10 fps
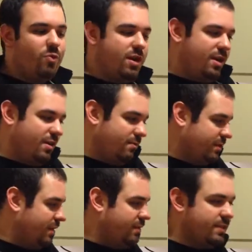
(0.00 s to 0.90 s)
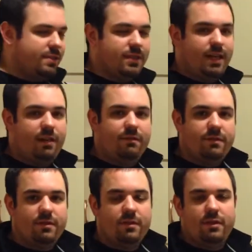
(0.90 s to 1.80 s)
We received this as a
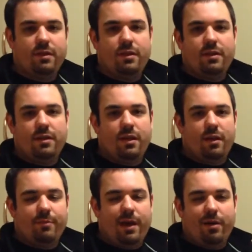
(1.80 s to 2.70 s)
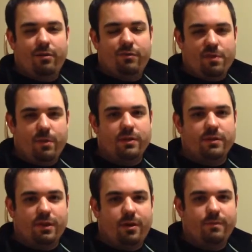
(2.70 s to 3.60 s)
gift about 3
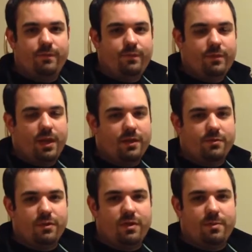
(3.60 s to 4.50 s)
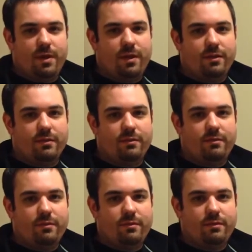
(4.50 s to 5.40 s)
months ago, and it's really been
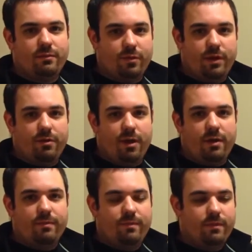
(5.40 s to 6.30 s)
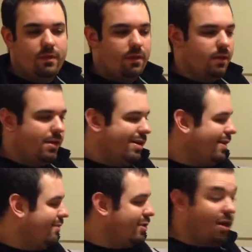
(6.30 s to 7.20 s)
pretty great.
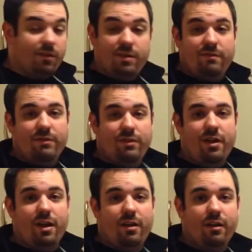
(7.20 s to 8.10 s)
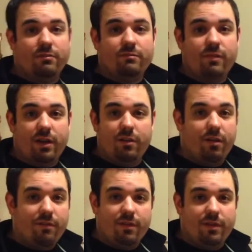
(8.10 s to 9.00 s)
We hardly even turn on our
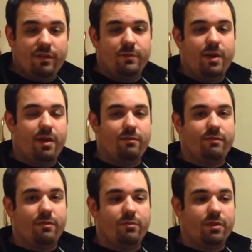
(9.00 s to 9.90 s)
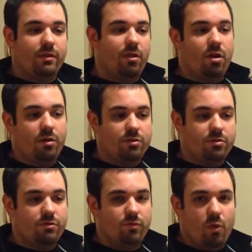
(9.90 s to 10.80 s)
regular oven unless we have a really
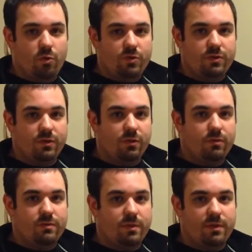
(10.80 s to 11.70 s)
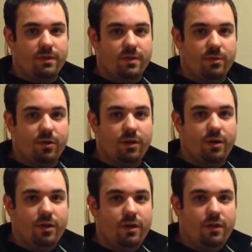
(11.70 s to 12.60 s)
large roast or something similar
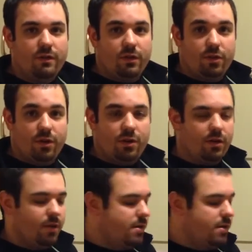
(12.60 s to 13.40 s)
to cook.